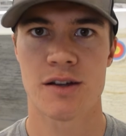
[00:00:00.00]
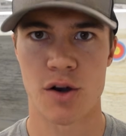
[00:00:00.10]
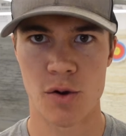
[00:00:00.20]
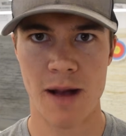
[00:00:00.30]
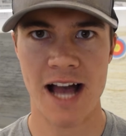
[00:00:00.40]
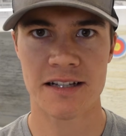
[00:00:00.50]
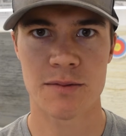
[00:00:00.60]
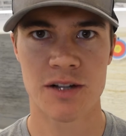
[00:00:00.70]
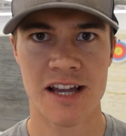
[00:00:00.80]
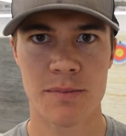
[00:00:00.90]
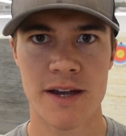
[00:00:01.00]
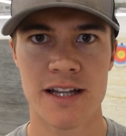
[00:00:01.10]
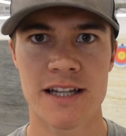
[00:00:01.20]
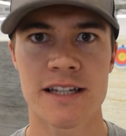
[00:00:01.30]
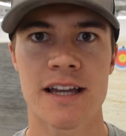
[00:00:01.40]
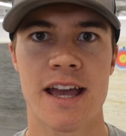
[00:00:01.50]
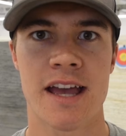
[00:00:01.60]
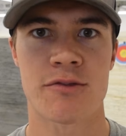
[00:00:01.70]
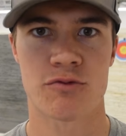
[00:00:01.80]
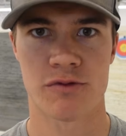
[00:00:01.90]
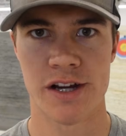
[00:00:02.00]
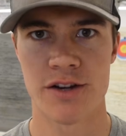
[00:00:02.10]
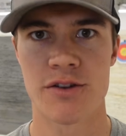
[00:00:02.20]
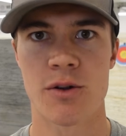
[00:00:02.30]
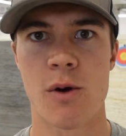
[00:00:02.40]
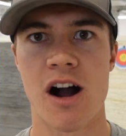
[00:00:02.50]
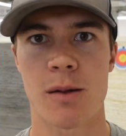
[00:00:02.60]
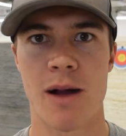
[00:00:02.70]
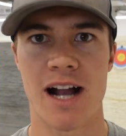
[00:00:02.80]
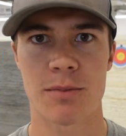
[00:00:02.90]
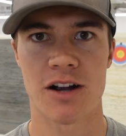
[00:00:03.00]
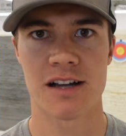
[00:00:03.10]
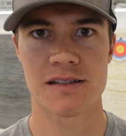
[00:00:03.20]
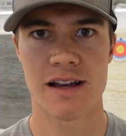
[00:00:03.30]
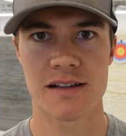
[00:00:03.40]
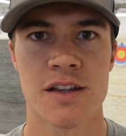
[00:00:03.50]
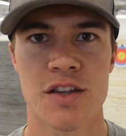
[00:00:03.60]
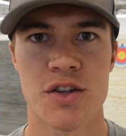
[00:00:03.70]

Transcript: go back to blank bailing and redo the walk back process.